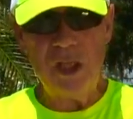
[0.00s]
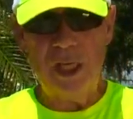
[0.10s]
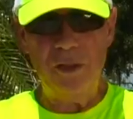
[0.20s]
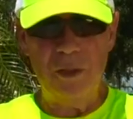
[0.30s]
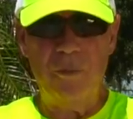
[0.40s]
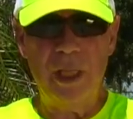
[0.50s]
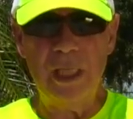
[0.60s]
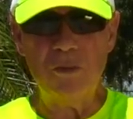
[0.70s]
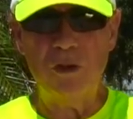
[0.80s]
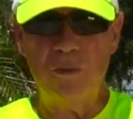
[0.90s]
shared some
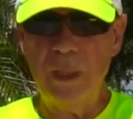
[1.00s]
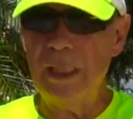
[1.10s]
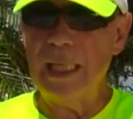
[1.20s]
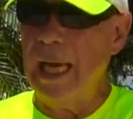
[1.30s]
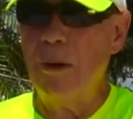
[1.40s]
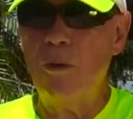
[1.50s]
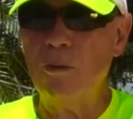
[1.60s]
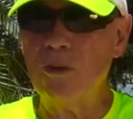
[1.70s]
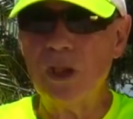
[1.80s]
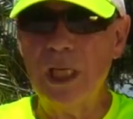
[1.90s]
things with me that I
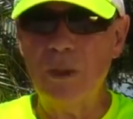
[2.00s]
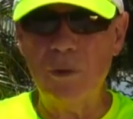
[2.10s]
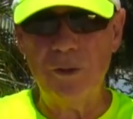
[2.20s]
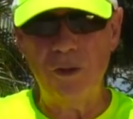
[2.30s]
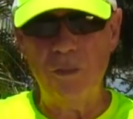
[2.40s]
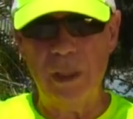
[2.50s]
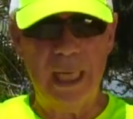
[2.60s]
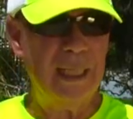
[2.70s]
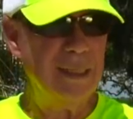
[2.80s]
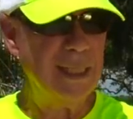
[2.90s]
won't share with you, but
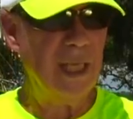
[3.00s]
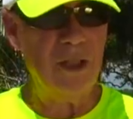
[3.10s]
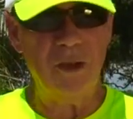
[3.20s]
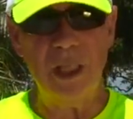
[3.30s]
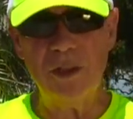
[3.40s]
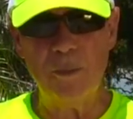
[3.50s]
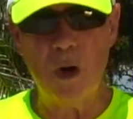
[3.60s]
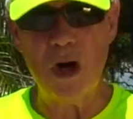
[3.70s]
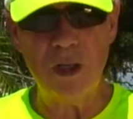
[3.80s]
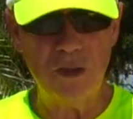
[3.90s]
I can tell you his
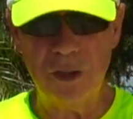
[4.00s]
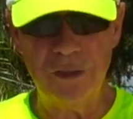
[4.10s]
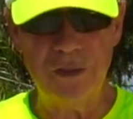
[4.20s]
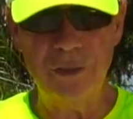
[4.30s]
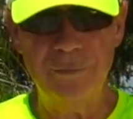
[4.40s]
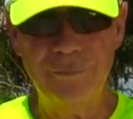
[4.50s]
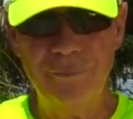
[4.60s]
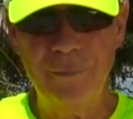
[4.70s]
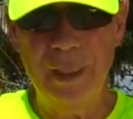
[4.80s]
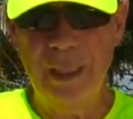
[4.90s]
margins
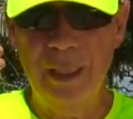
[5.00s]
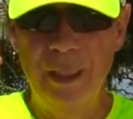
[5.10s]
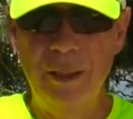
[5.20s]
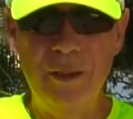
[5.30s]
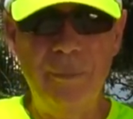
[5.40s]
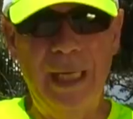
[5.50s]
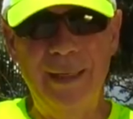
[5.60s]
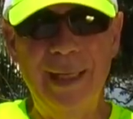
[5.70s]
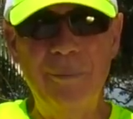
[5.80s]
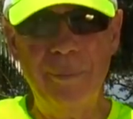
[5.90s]
are
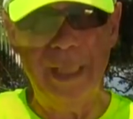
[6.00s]
about that